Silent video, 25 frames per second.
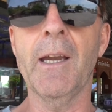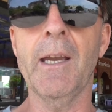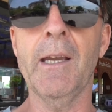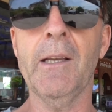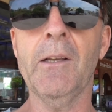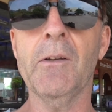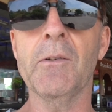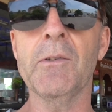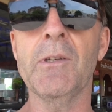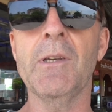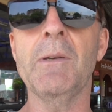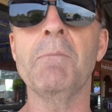
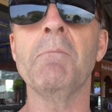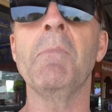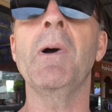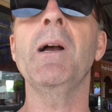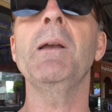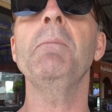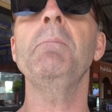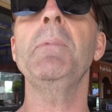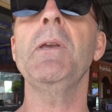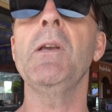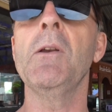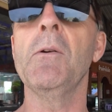Because it
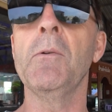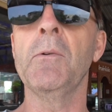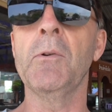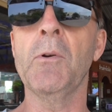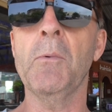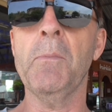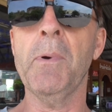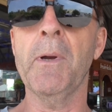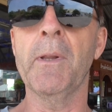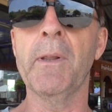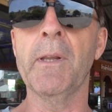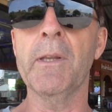might be
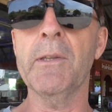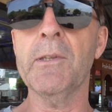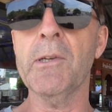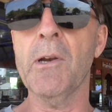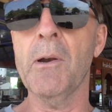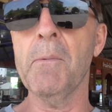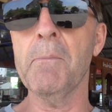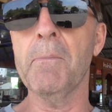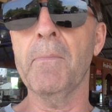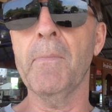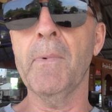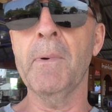going up on the
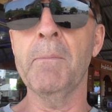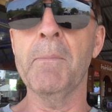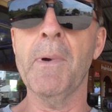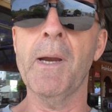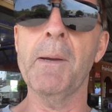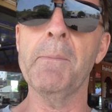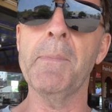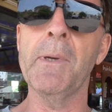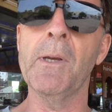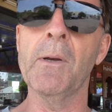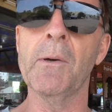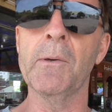top, it
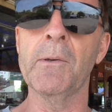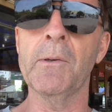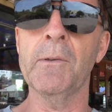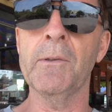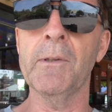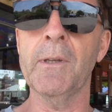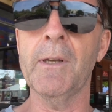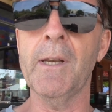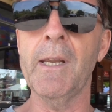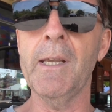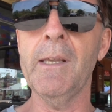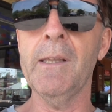might be going
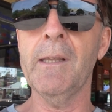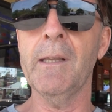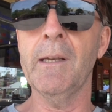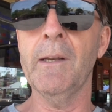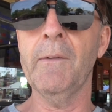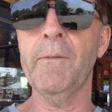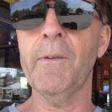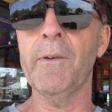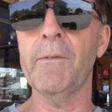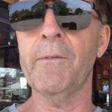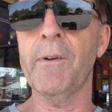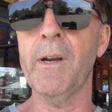underneath,
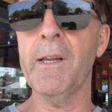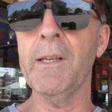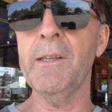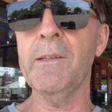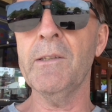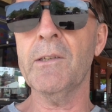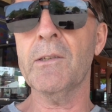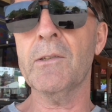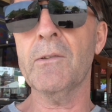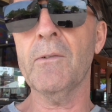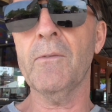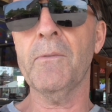and if it
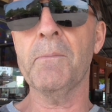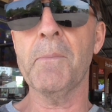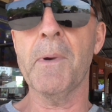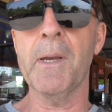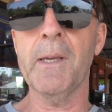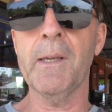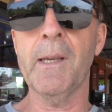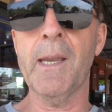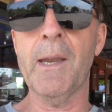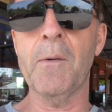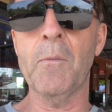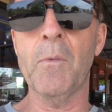rains, stuff
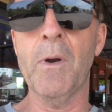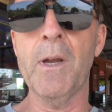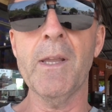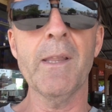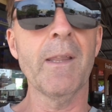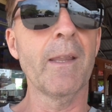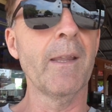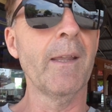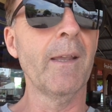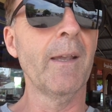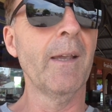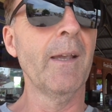might get
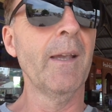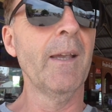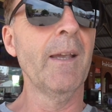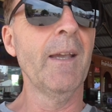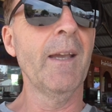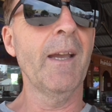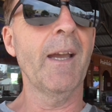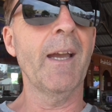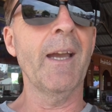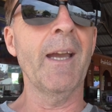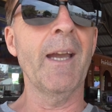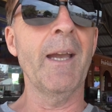wet.
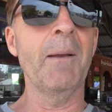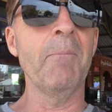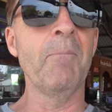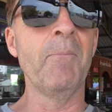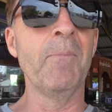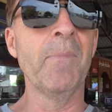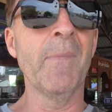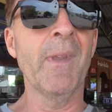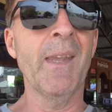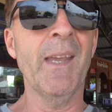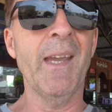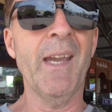
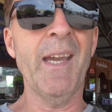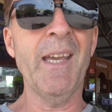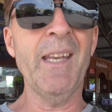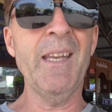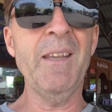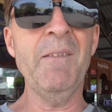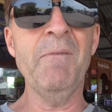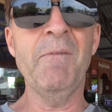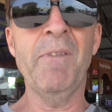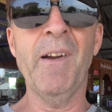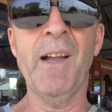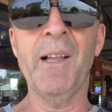
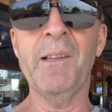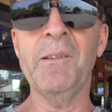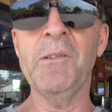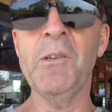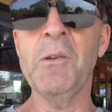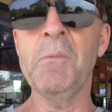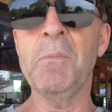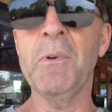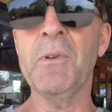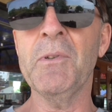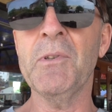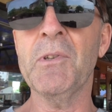Any
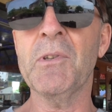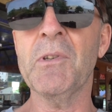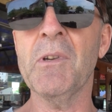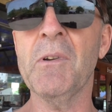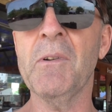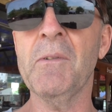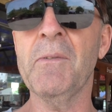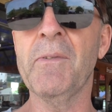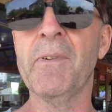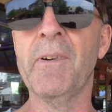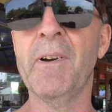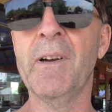valuable
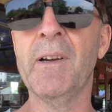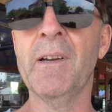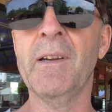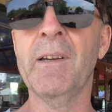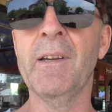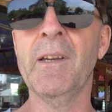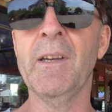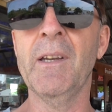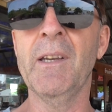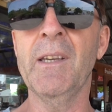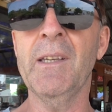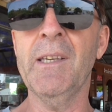stuff,
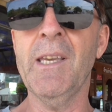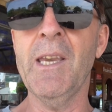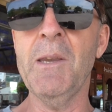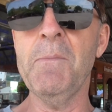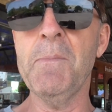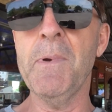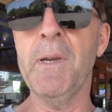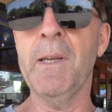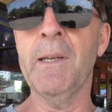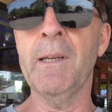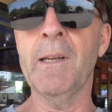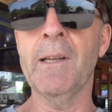
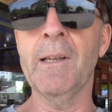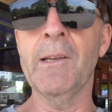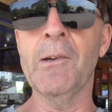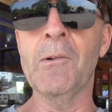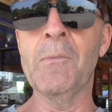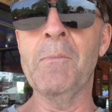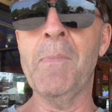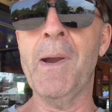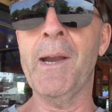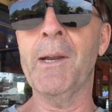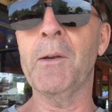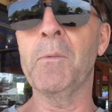keep it in a
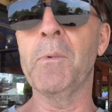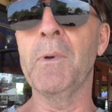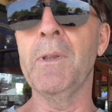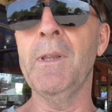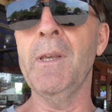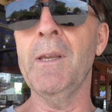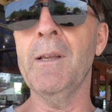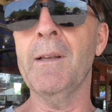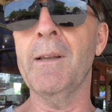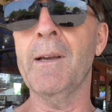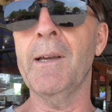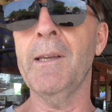little bag
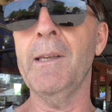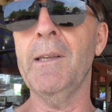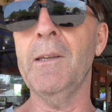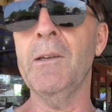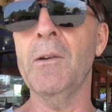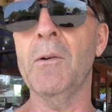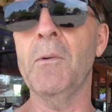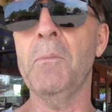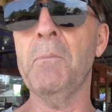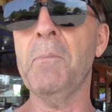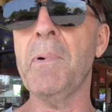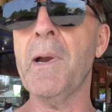with you, like
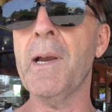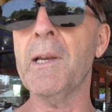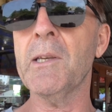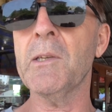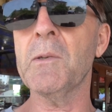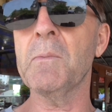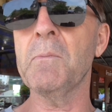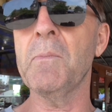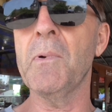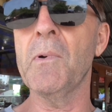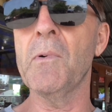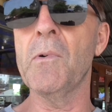your
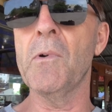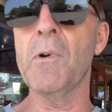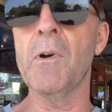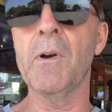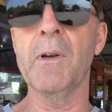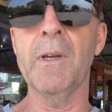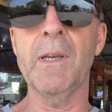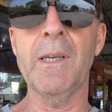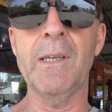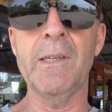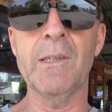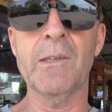
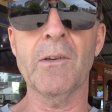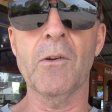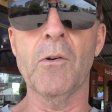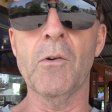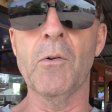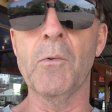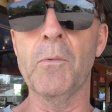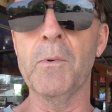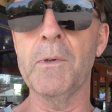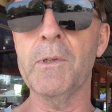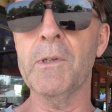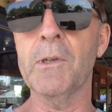passport is
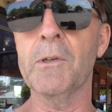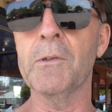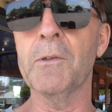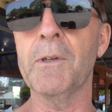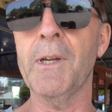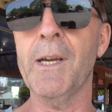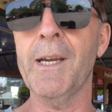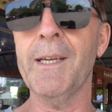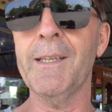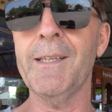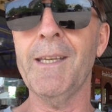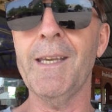always a
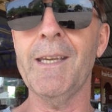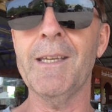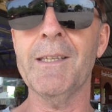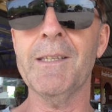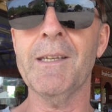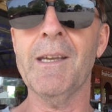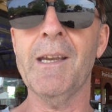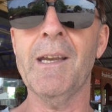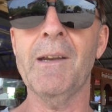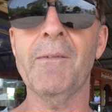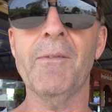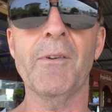good idea
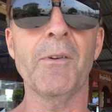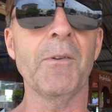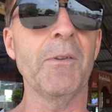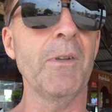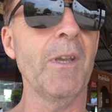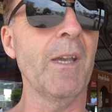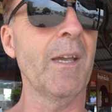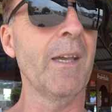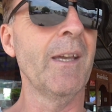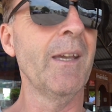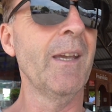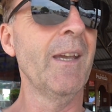to have
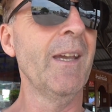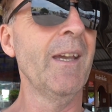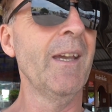on you,